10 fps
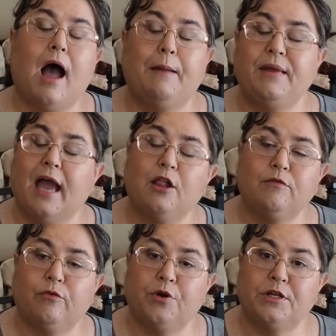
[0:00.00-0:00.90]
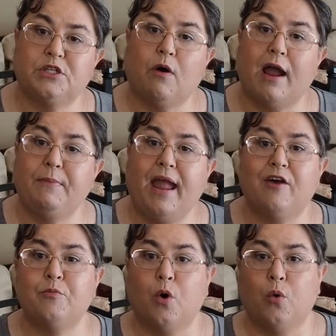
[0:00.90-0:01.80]
I'm in California, so I may
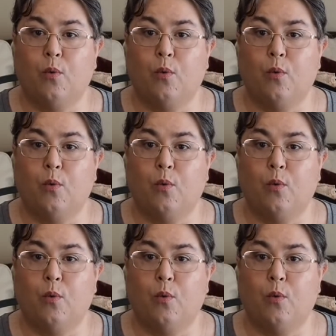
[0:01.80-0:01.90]
have more